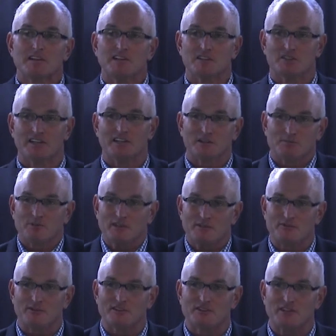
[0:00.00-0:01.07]
is you get to play
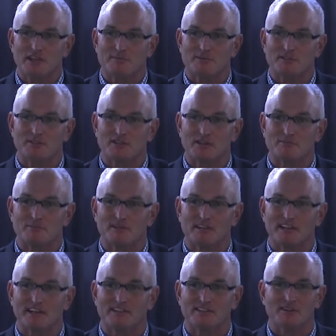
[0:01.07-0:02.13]
for a championship,
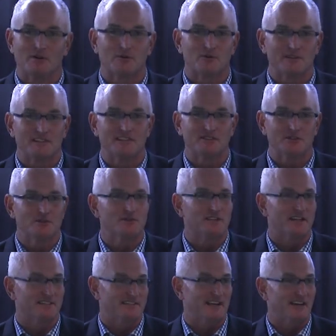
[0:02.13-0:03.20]
and you don't really do
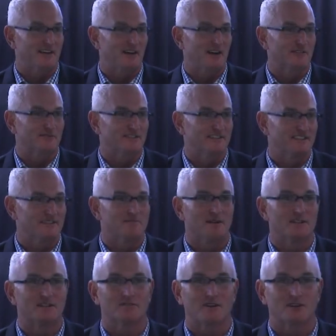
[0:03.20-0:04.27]
that often in the
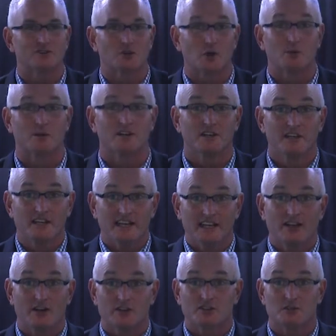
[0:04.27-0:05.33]
month of October
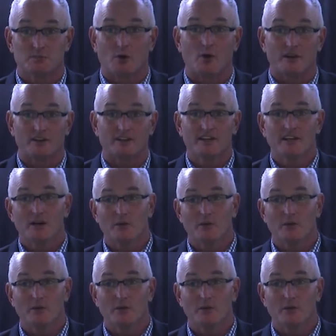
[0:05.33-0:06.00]
in our sport.